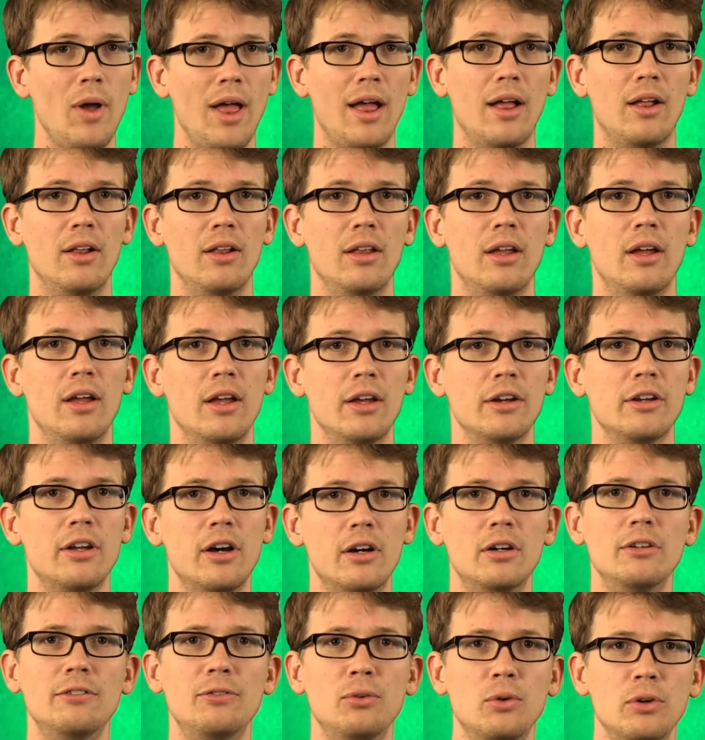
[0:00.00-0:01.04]
Well,
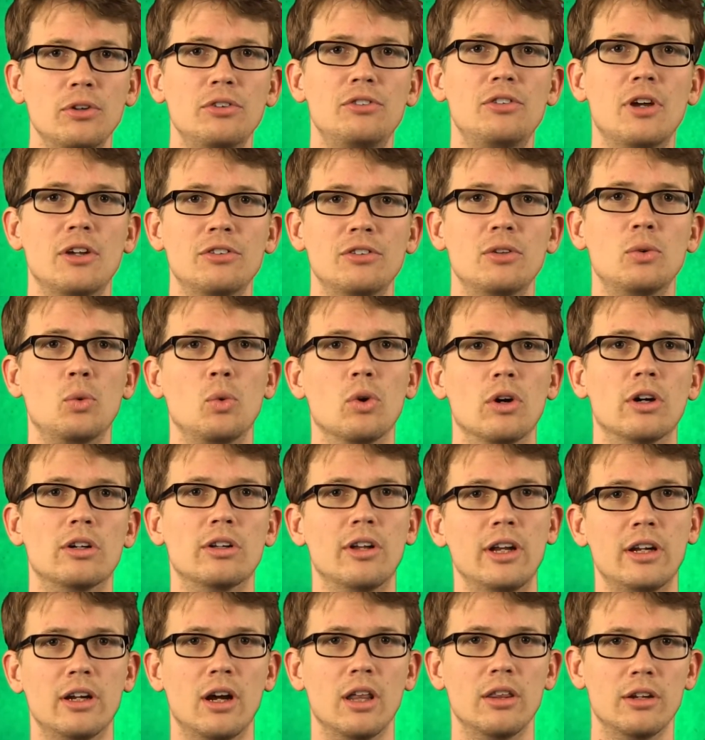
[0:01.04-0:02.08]
color force doesn't
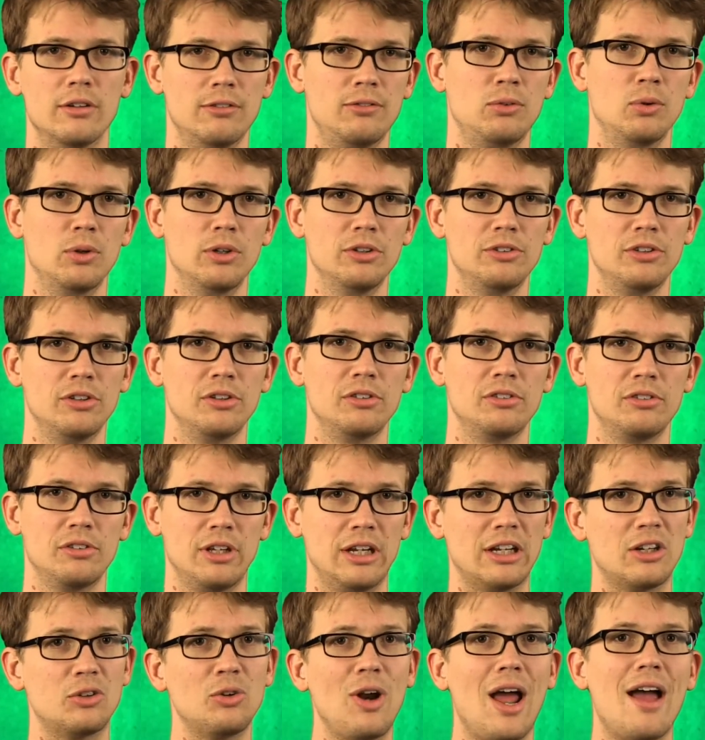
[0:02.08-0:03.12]
work like other forces,
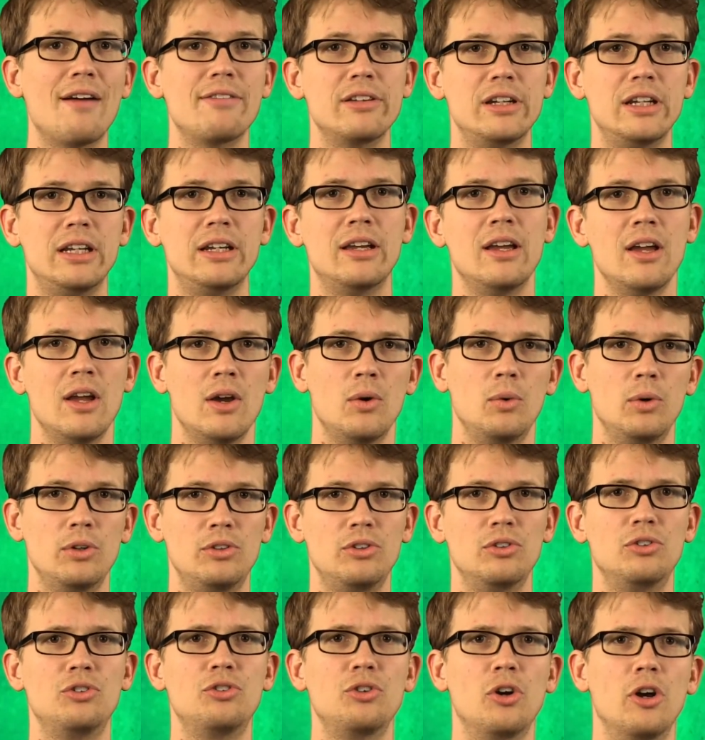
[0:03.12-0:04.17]
like gravity,
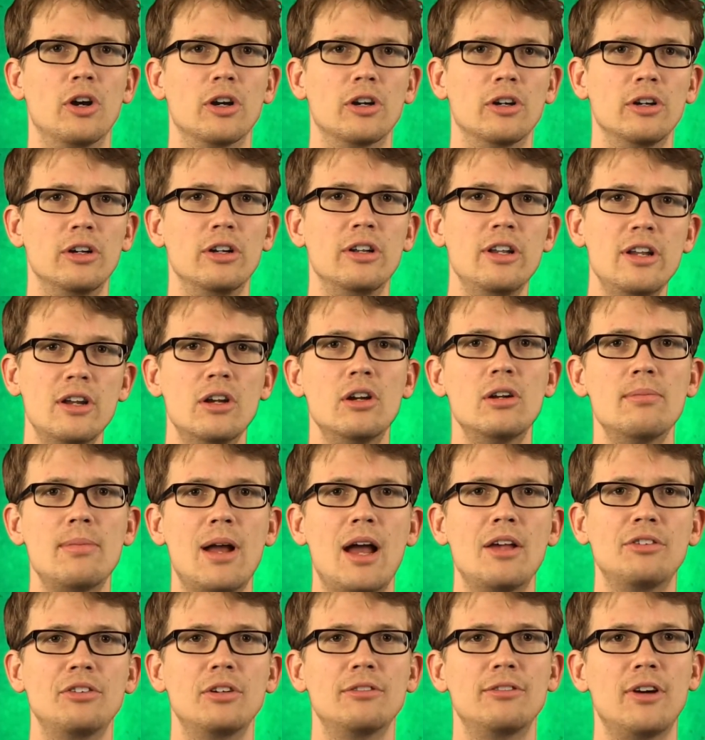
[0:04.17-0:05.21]
which is stronger near a
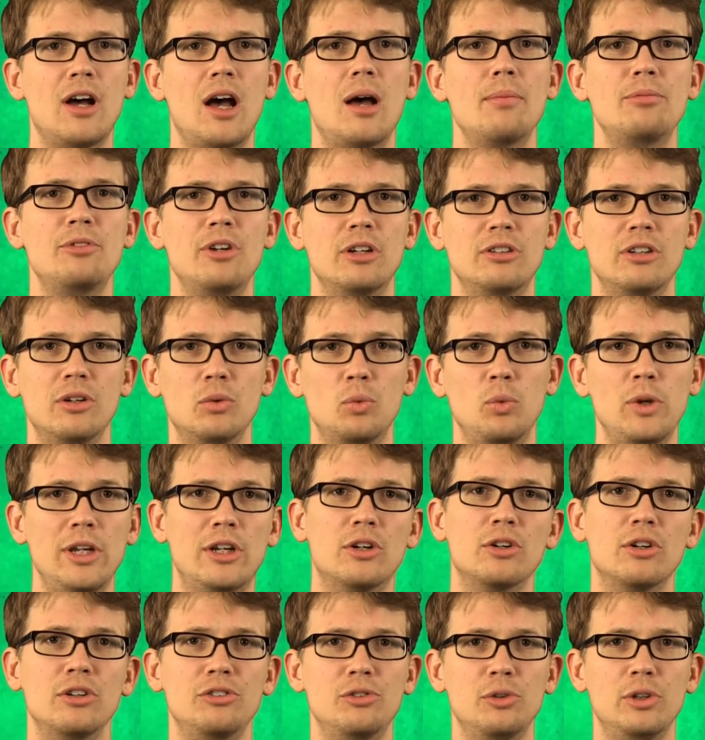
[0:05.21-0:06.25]
massive object and
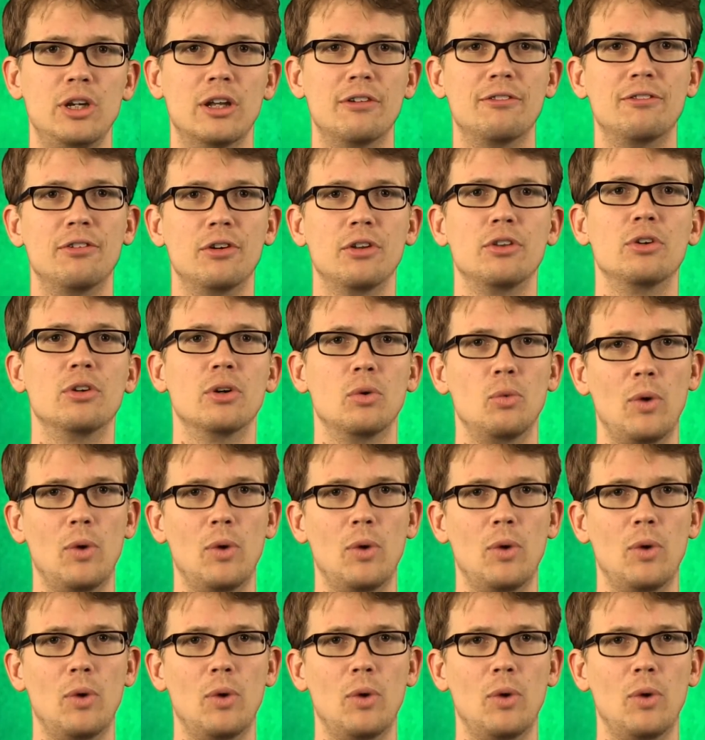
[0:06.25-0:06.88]
weaker as you get further